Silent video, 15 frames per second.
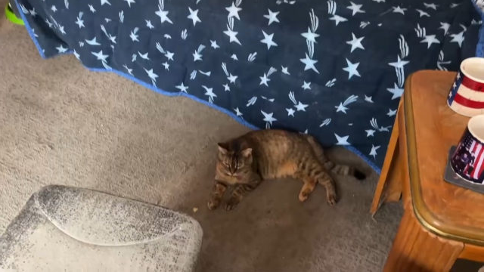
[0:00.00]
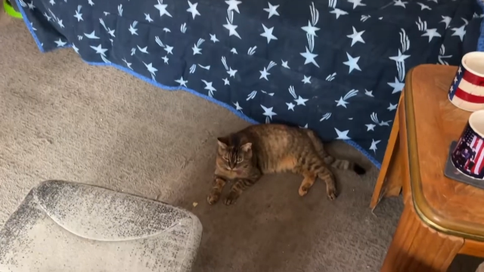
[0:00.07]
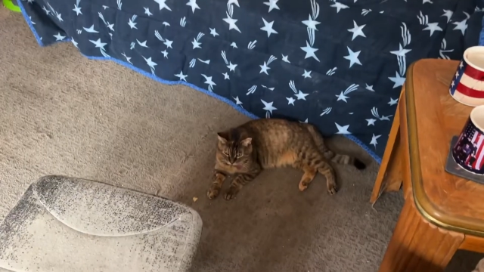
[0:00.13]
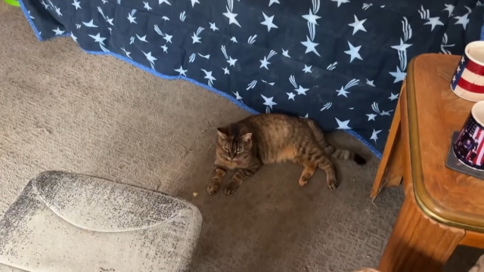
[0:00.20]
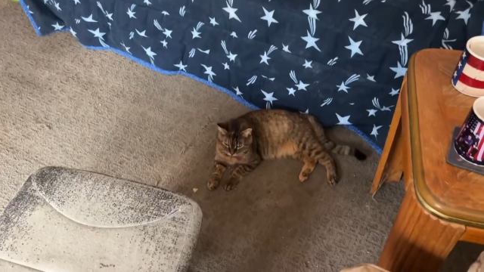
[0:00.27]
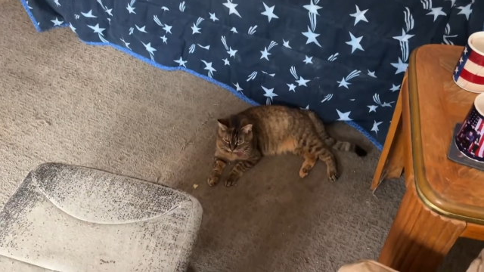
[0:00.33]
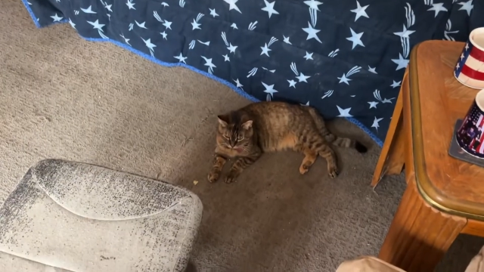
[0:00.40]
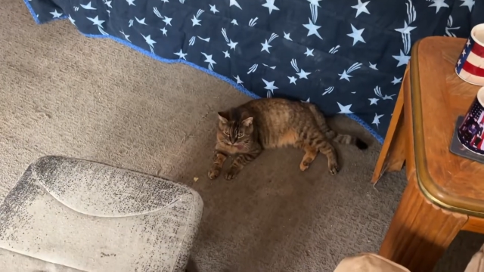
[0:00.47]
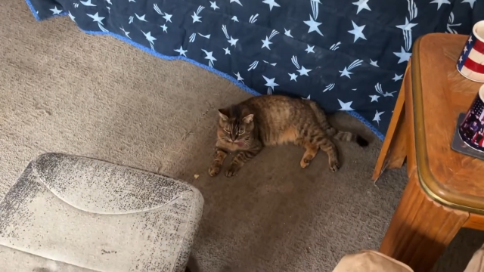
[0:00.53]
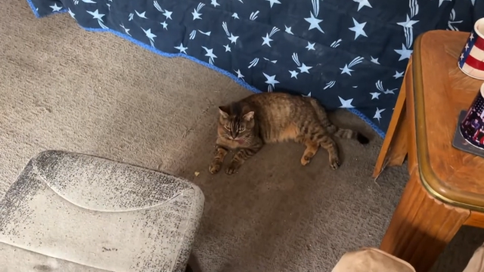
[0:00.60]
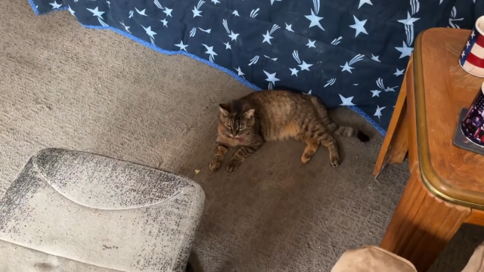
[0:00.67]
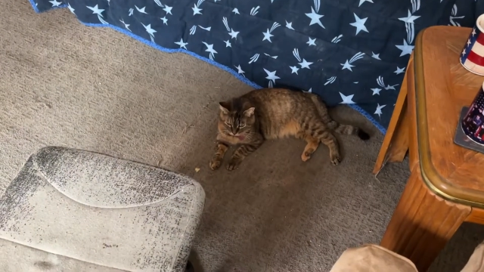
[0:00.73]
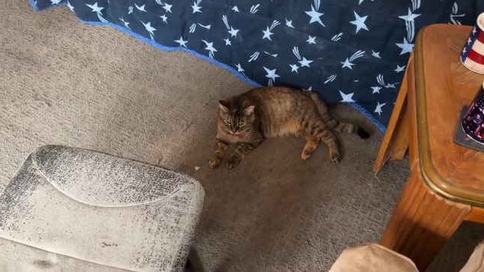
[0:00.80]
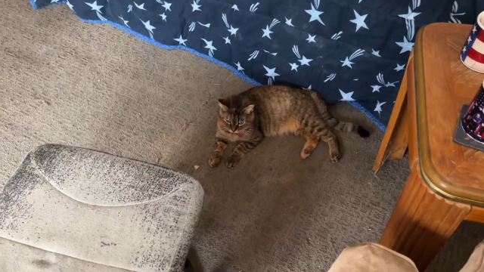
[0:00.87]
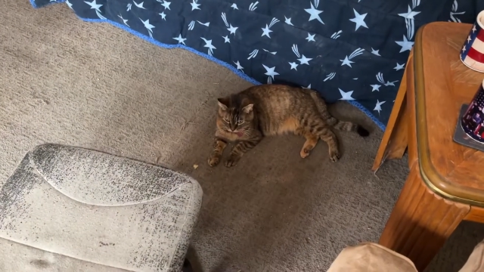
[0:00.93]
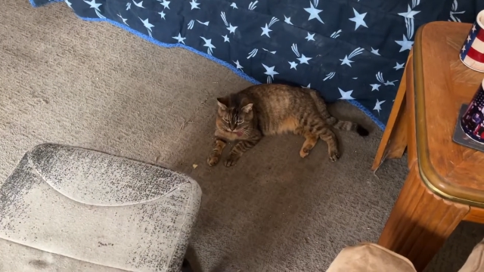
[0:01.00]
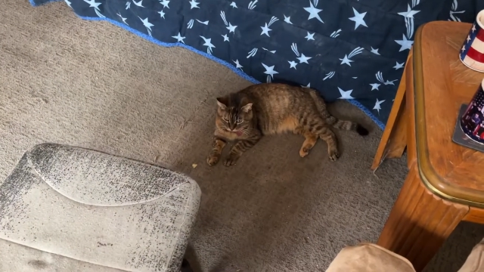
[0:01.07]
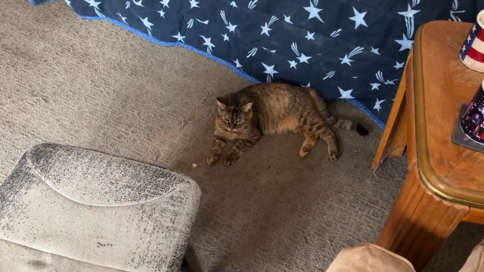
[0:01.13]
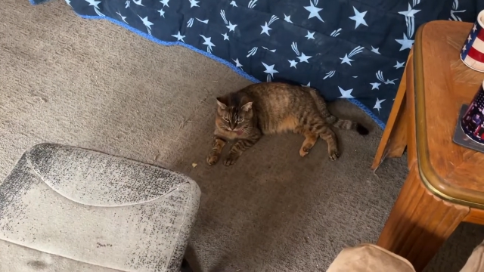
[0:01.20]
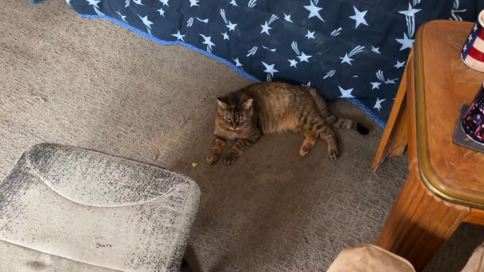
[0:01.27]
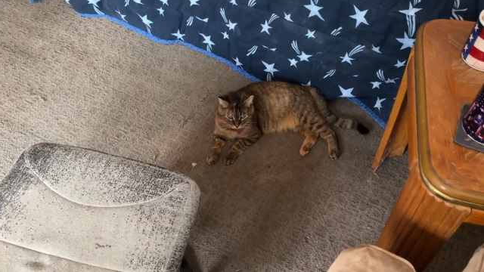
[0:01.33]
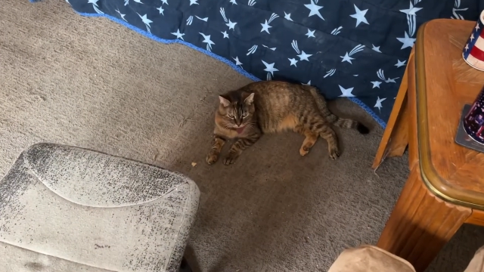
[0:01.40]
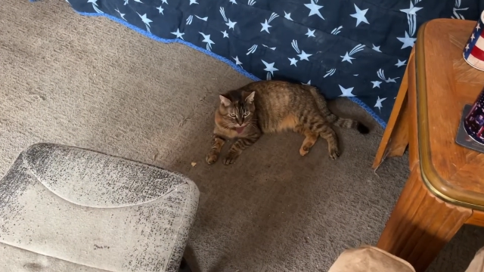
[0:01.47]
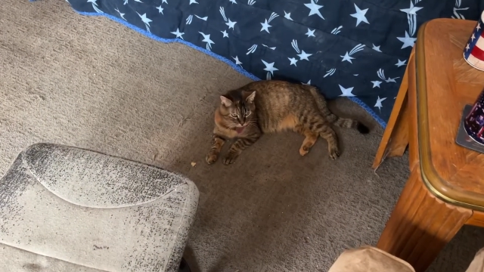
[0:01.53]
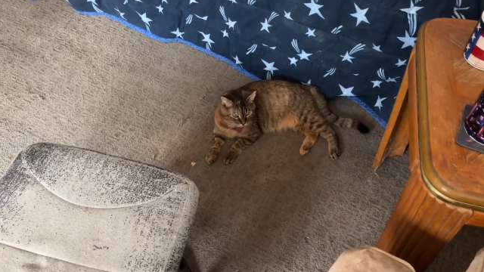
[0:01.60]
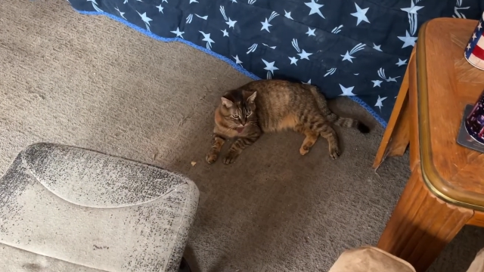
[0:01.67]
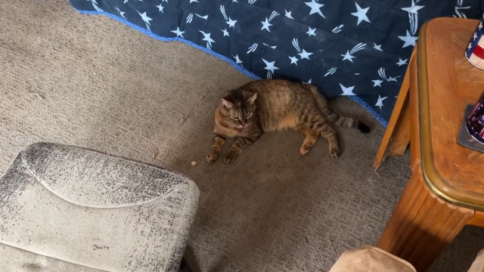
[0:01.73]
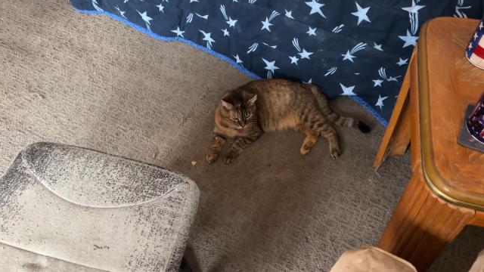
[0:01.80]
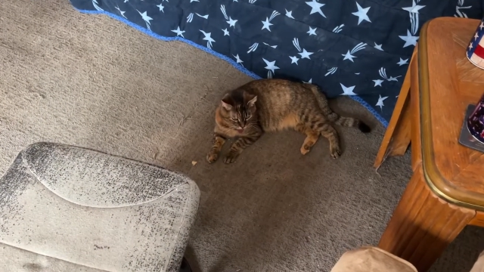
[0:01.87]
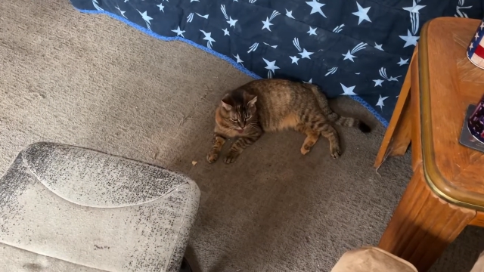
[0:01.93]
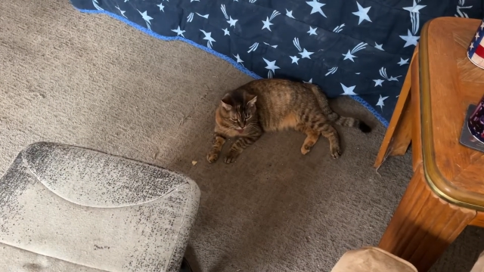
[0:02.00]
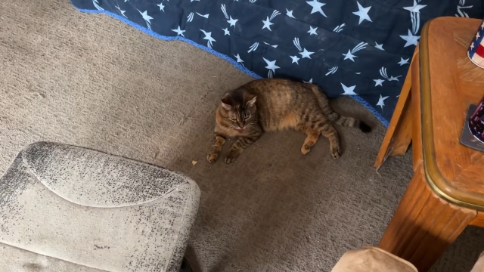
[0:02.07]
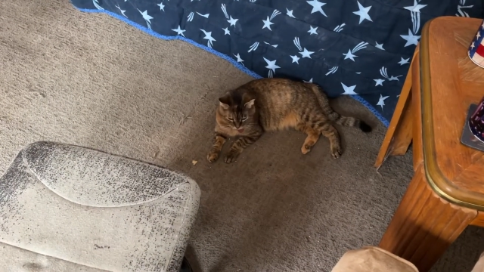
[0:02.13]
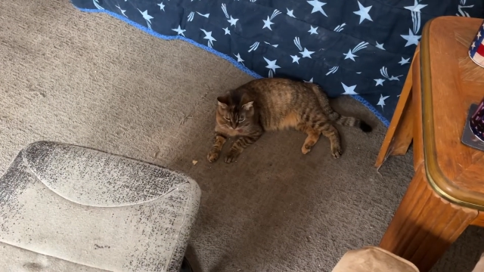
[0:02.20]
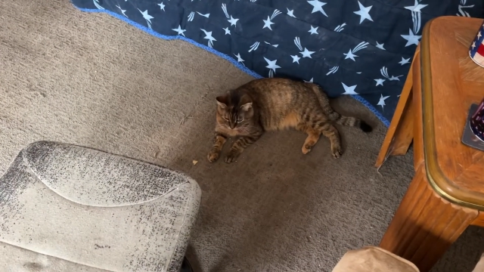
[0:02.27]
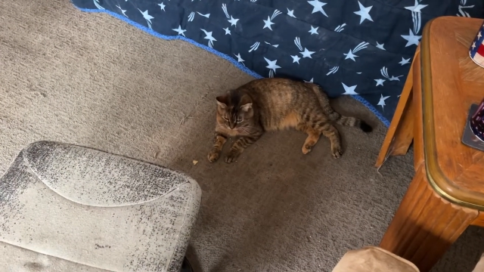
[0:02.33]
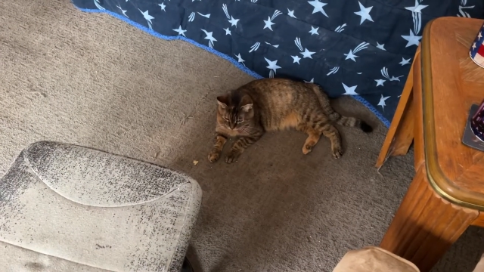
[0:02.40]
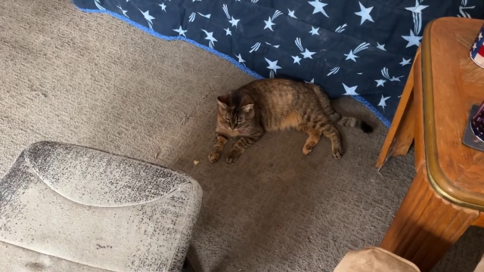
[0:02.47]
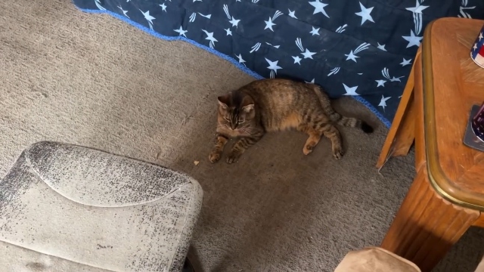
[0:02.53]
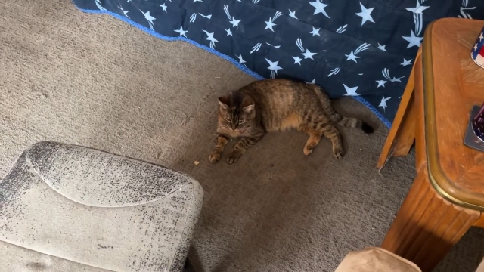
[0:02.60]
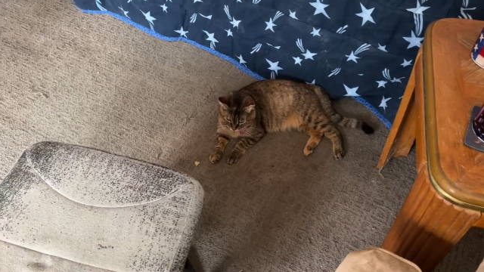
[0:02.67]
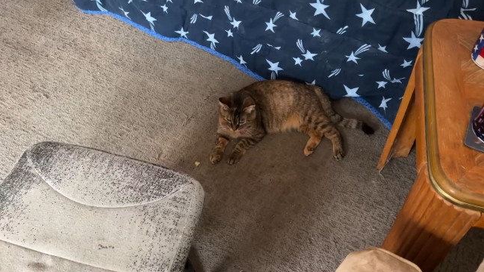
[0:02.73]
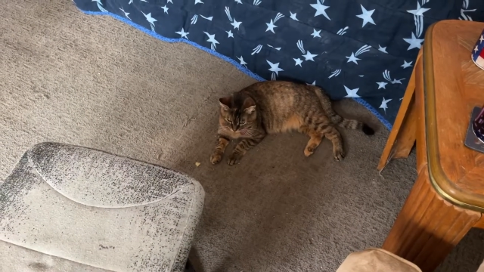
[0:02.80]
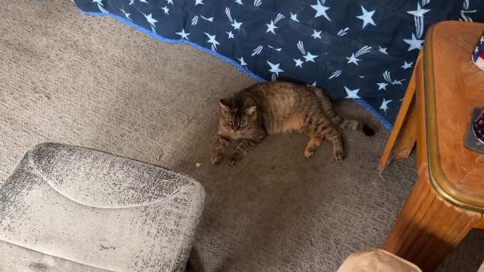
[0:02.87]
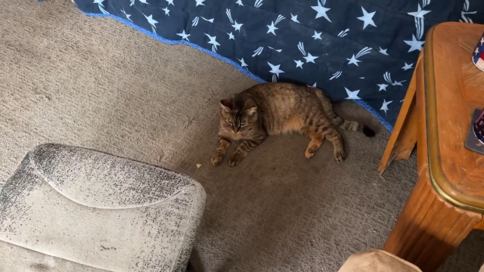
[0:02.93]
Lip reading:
Nobody's mouth can be seen.